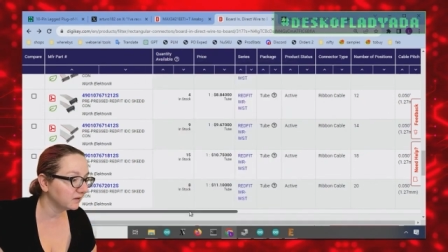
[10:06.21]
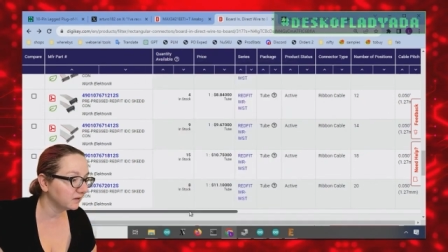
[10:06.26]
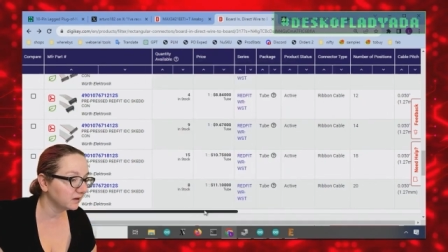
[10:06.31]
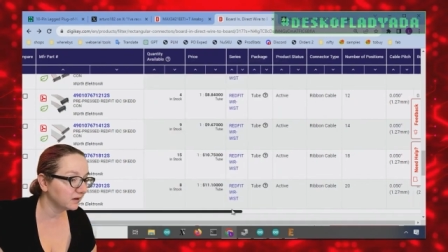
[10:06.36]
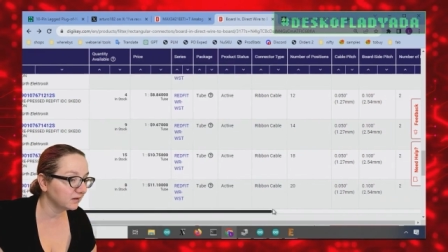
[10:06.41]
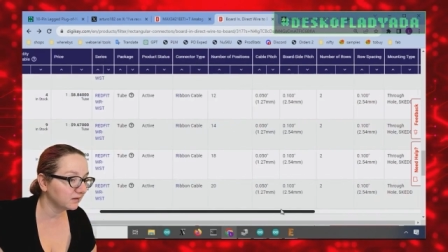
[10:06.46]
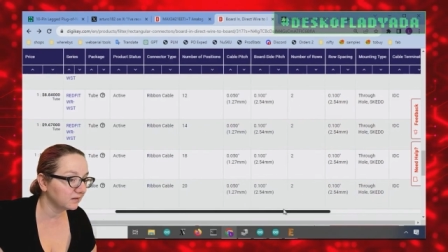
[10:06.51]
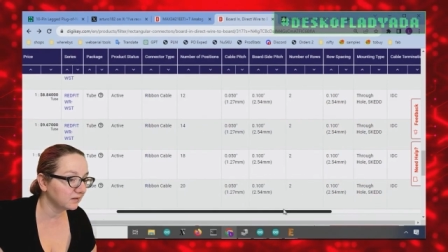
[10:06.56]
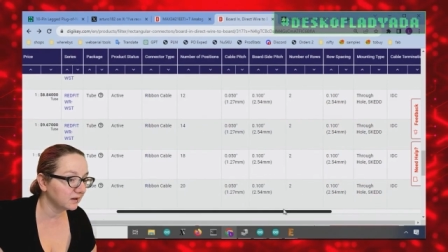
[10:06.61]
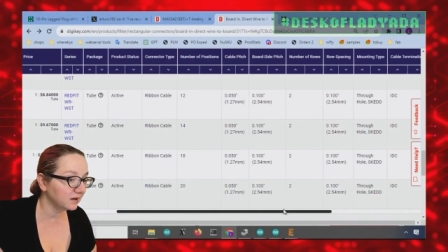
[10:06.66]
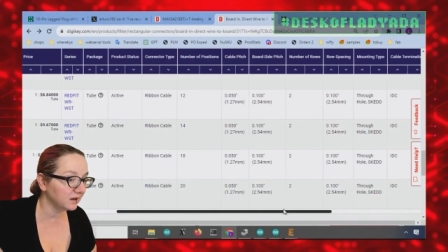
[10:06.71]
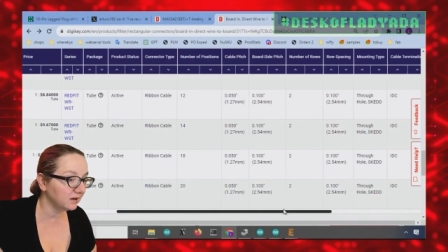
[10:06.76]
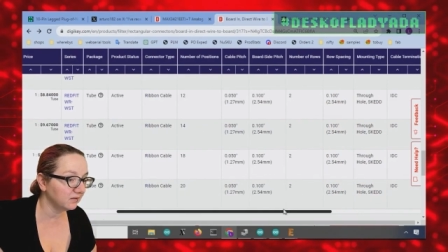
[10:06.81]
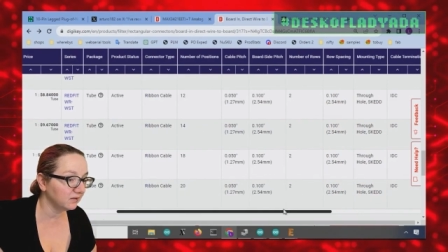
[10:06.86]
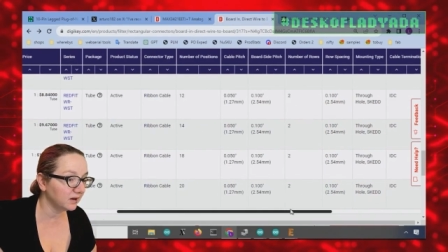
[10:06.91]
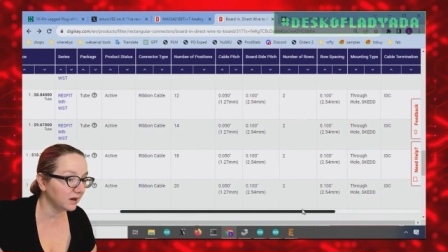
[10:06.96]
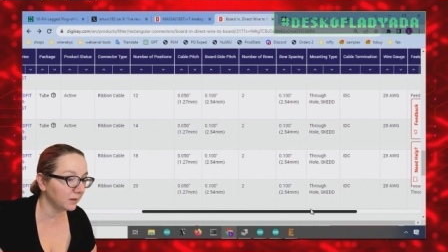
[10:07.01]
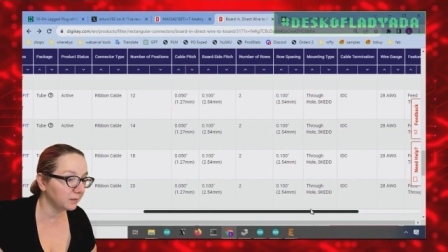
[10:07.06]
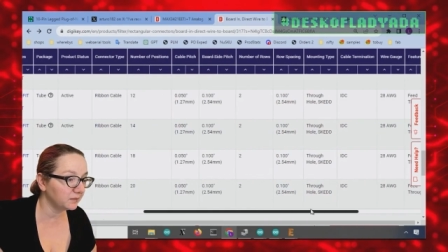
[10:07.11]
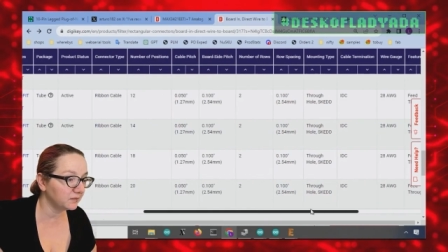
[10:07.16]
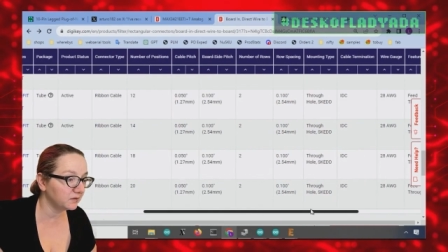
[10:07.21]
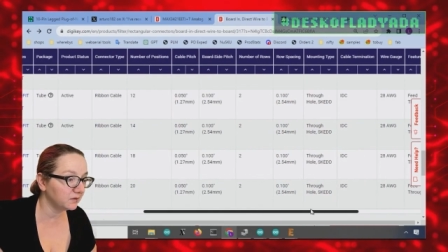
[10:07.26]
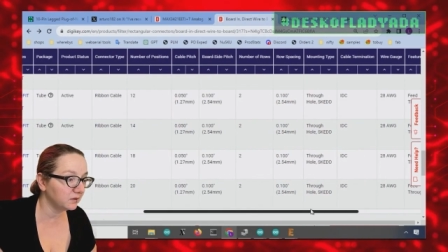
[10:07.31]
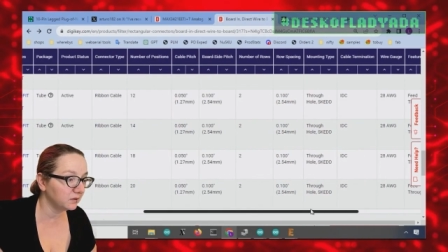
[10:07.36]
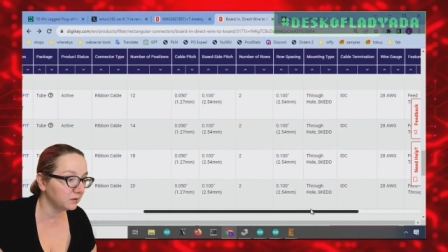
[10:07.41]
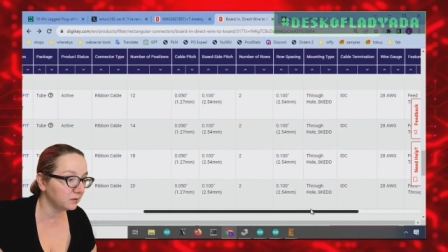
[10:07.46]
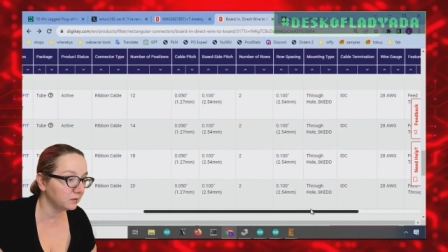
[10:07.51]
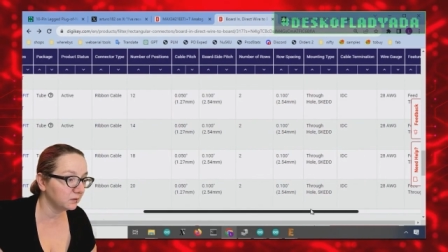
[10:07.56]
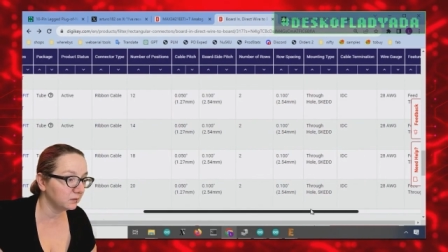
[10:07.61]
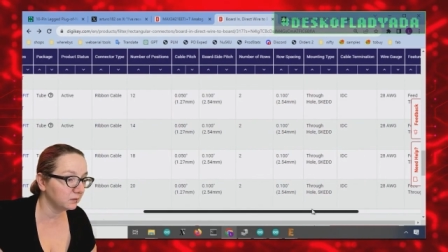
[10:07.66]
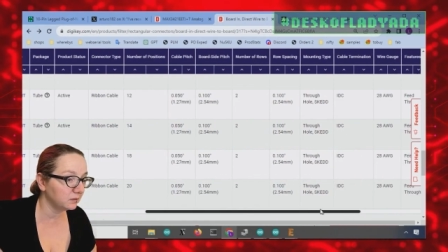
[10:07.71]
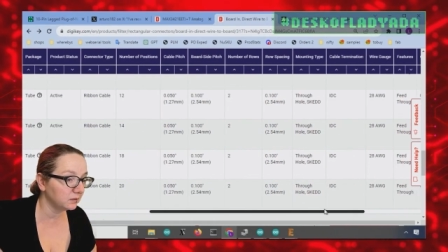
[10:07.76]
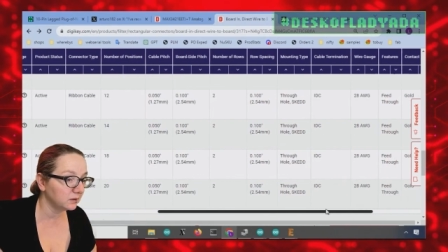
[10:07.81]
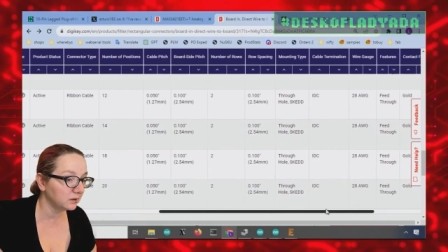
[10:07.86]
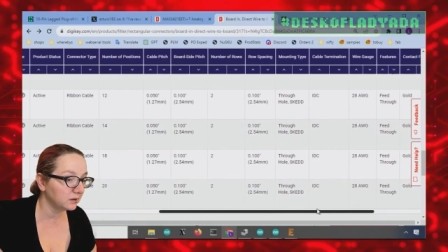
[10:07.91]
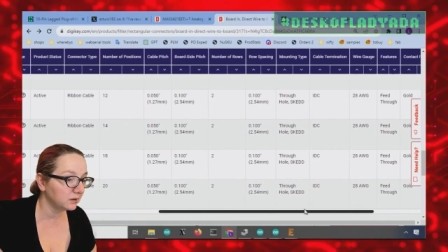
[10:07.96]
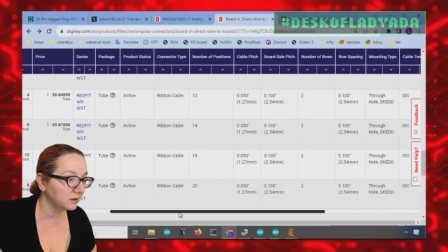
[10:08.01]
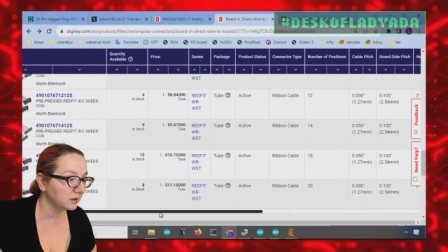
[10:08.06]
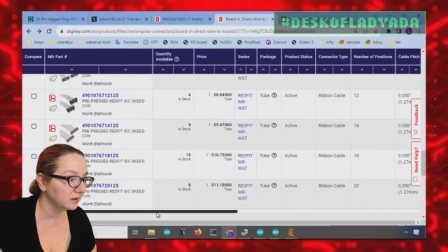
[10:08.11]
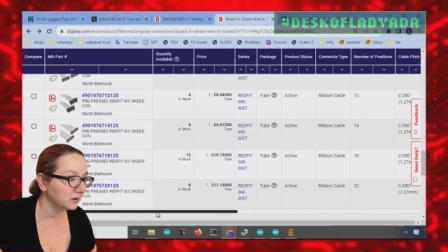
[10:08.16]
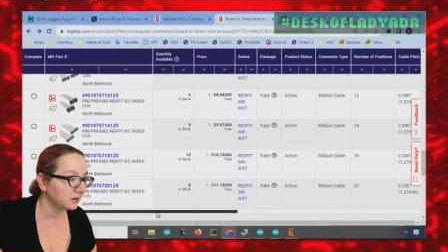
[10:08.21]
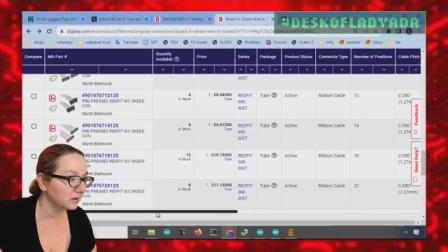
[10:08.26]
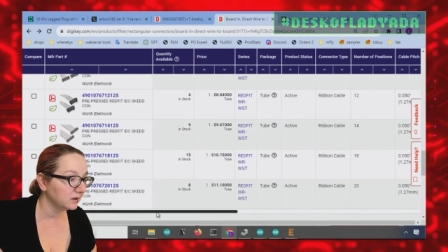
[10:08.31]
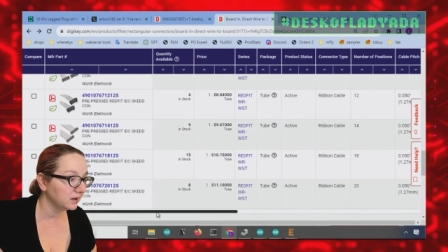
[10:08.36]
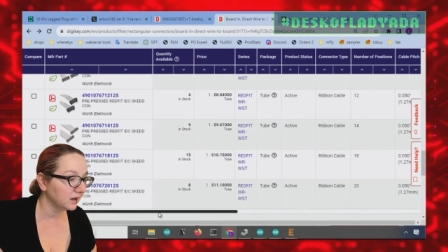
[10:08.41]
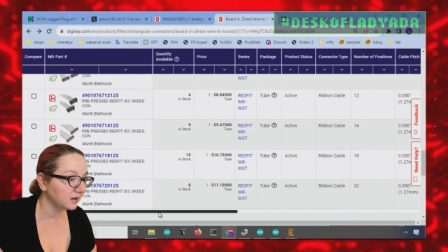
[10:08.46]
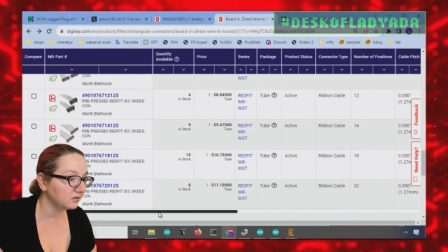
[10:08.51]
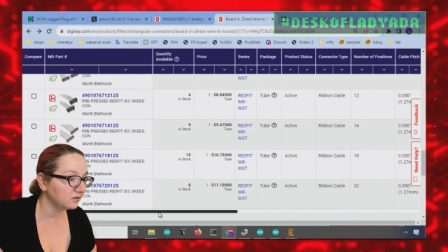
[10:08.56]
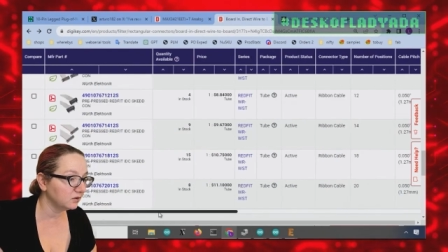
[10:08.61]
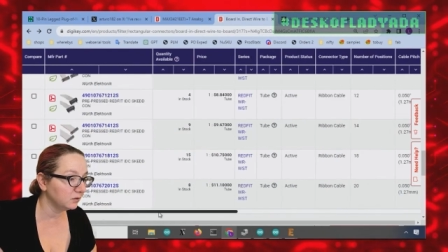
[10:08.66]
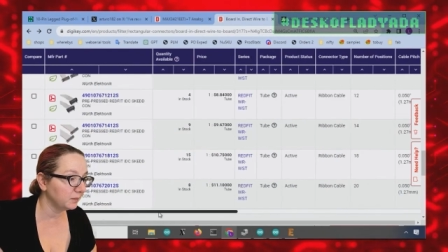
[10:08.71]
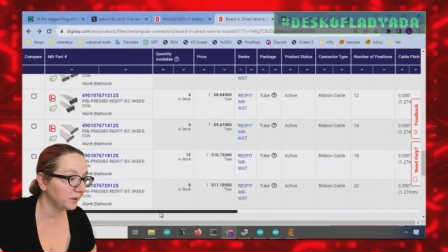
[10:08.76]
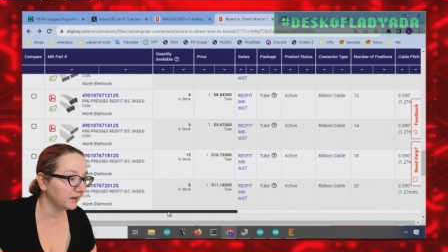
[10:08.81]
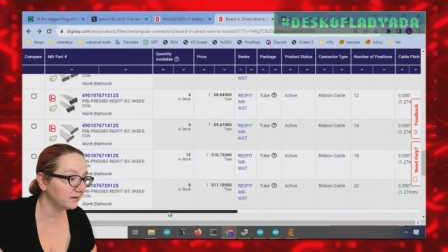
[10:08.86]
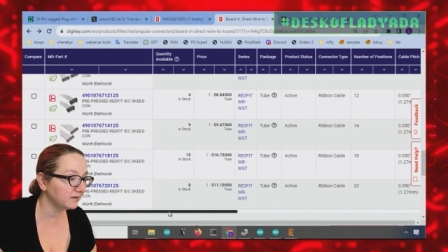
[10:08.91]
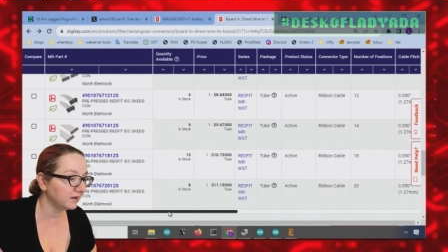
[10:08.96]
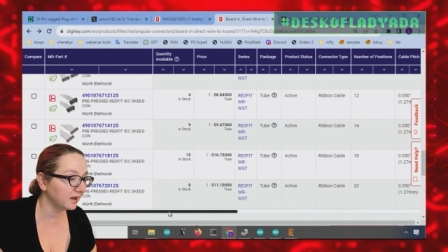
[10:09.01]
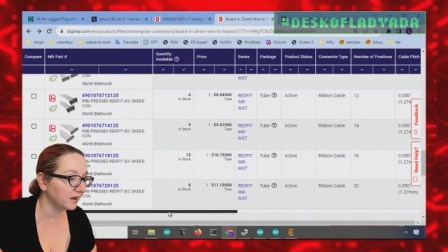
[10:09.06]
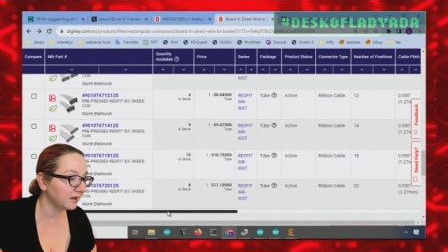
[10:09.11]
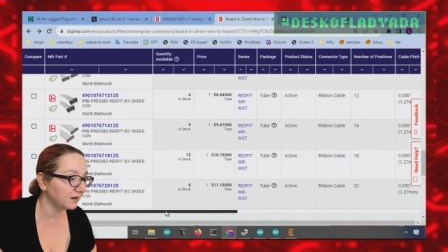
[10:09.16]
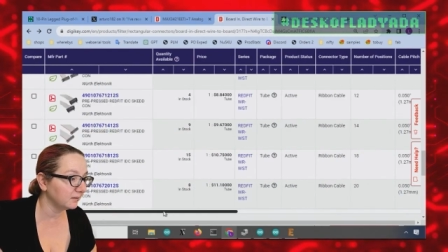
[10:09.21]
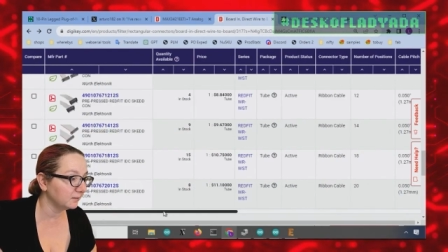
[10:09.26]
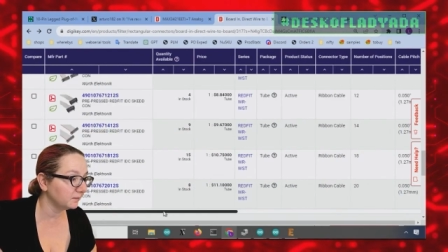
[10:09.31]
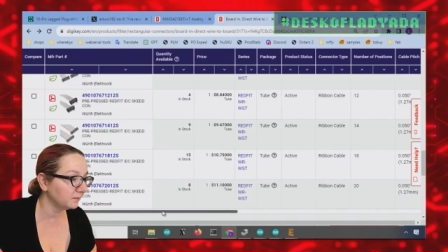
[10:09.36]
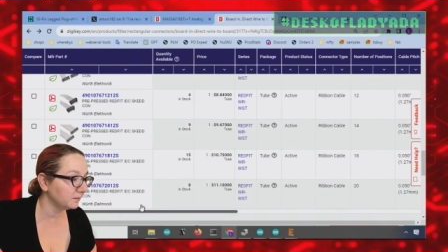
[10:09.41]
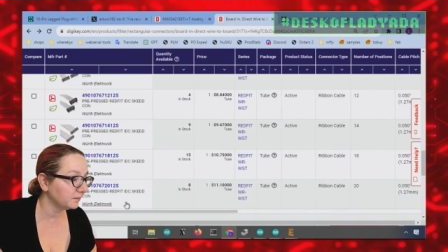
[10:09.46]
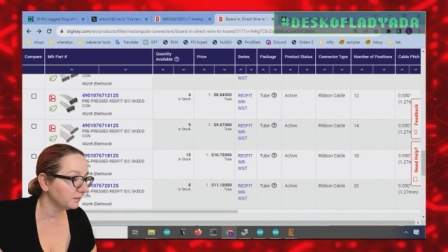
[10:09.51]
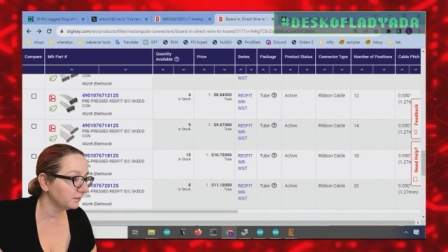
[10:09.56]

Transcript: Here it is, even up to Yeah, two by ten.